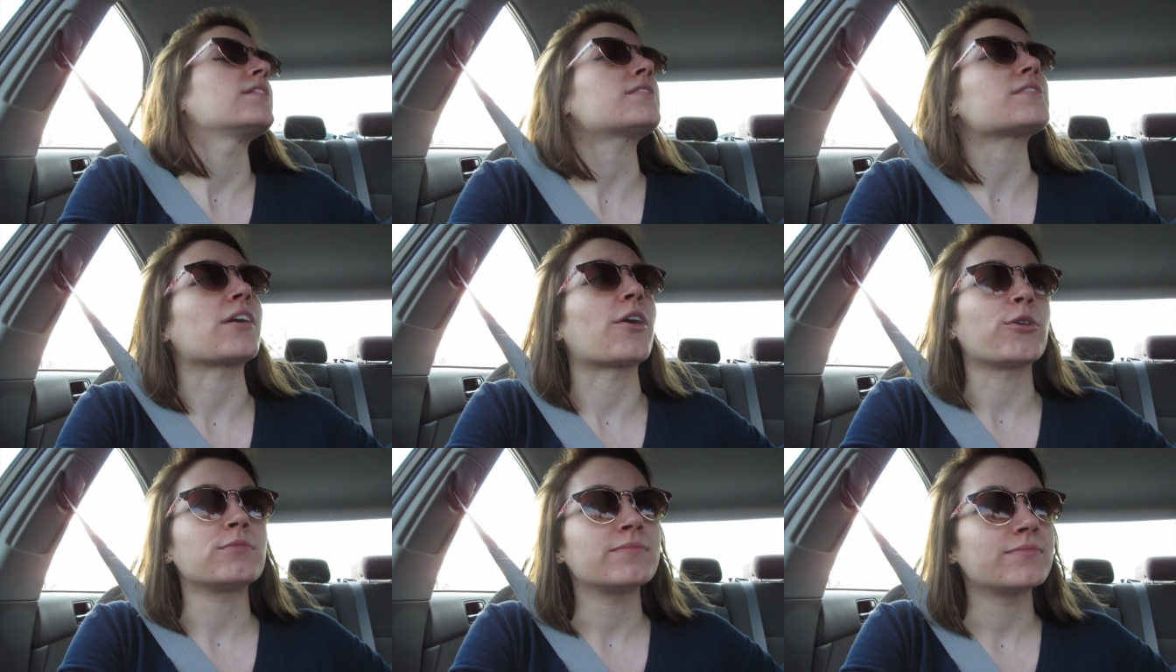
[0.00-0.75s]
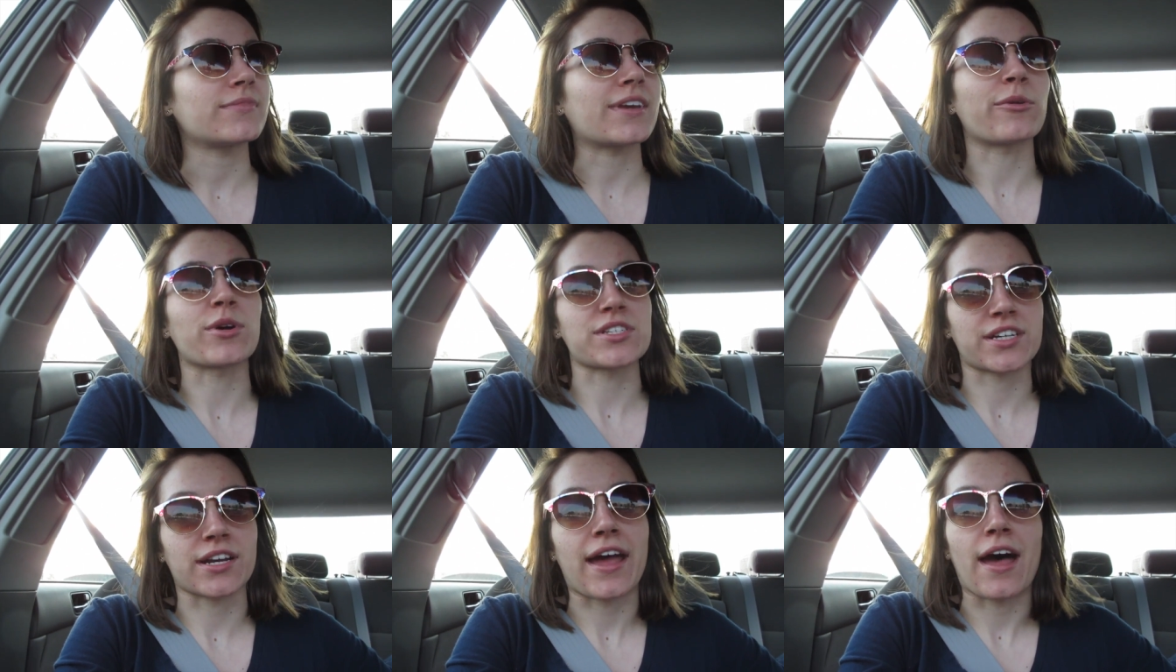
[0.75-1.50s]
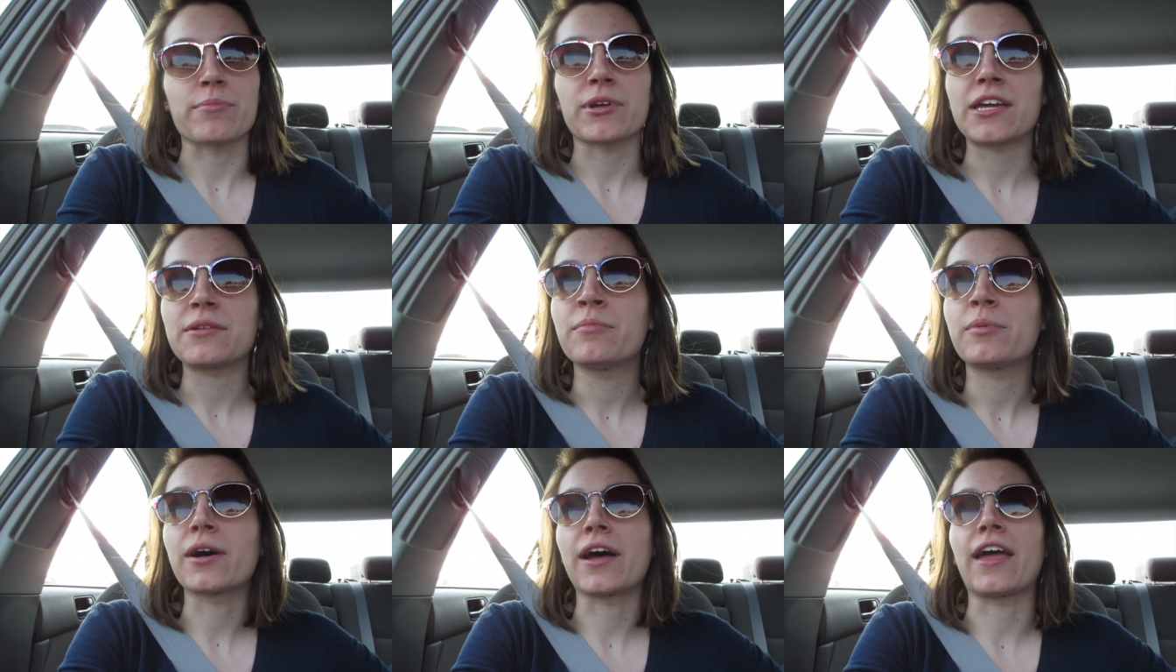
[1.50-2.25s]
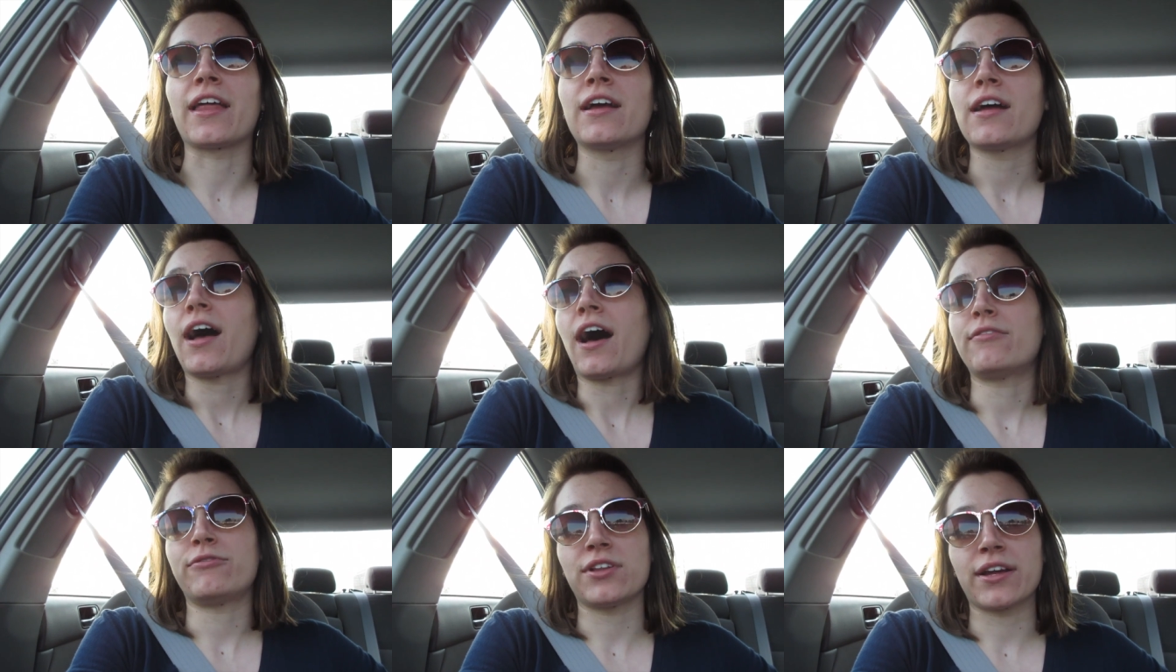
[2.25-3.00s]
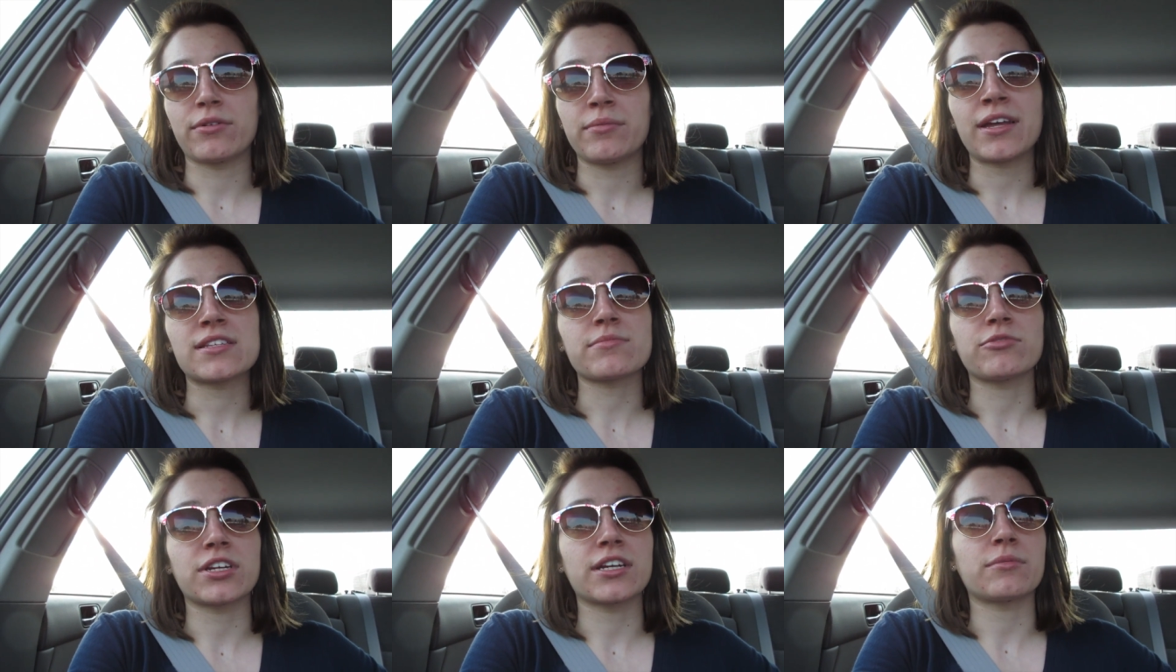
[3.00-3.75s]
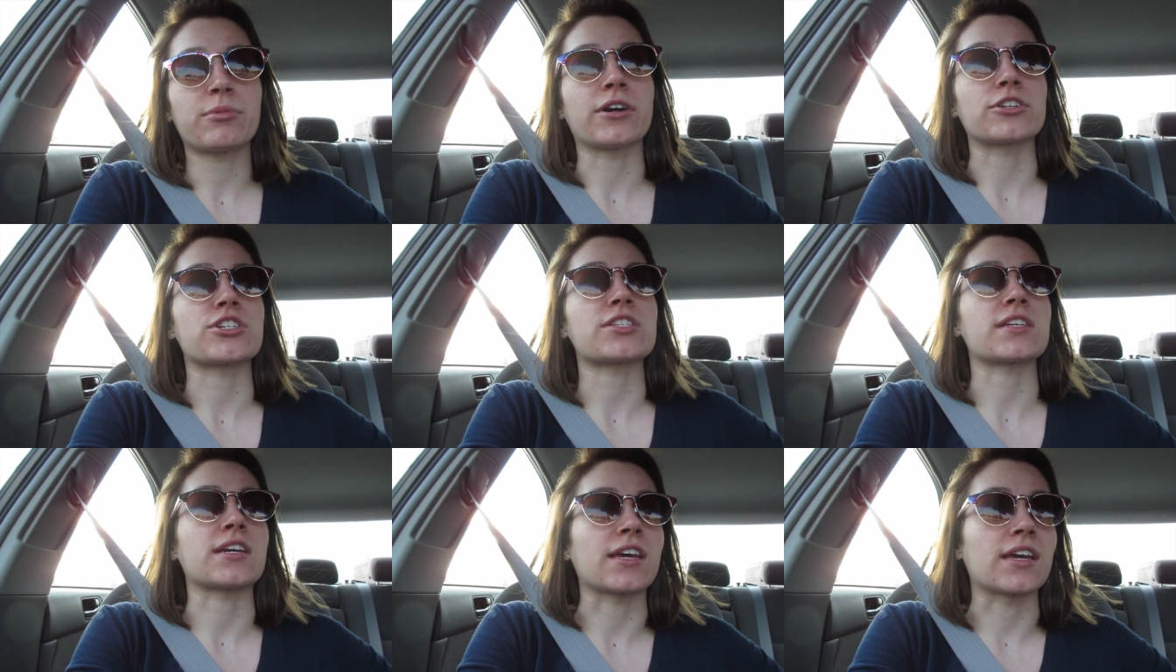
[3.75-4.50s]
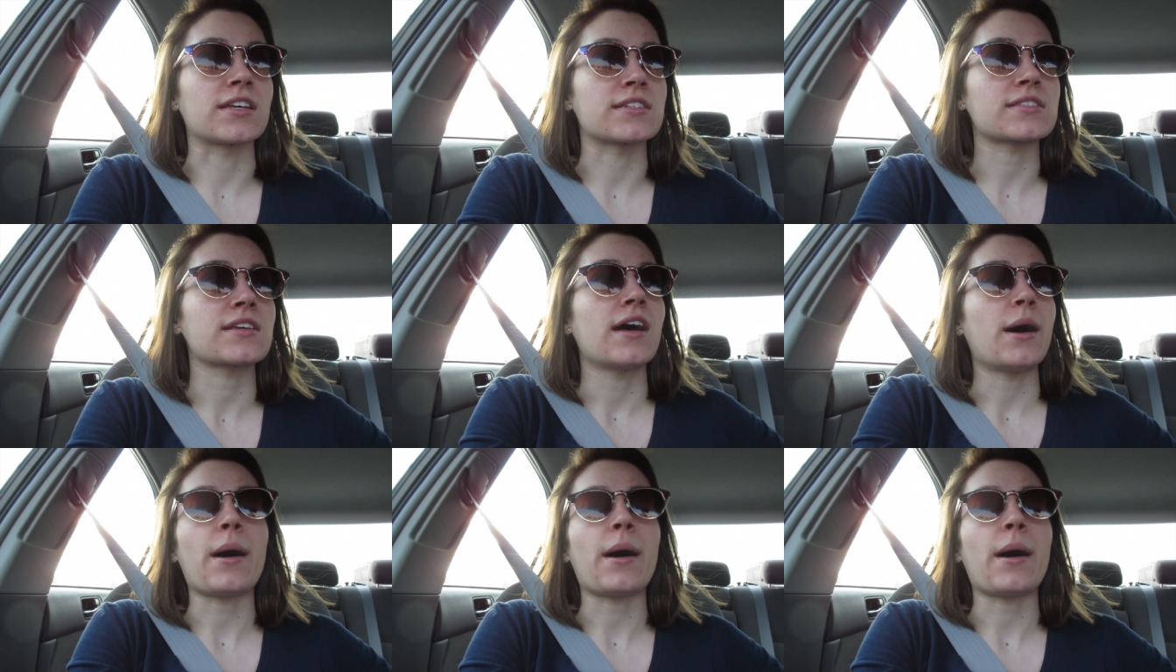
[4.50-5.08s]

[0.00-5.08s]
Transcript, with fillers: So it wasn't gonna happen, but I feel like we made some really good purchases.